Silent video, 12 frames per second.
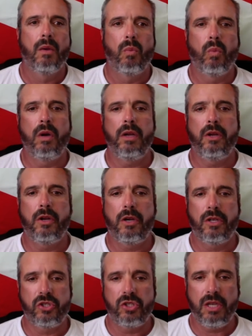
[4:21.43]
What you're going
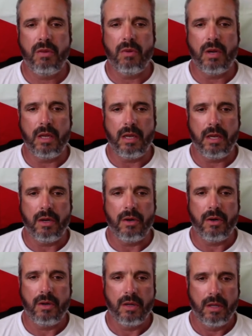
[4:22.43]
to see right here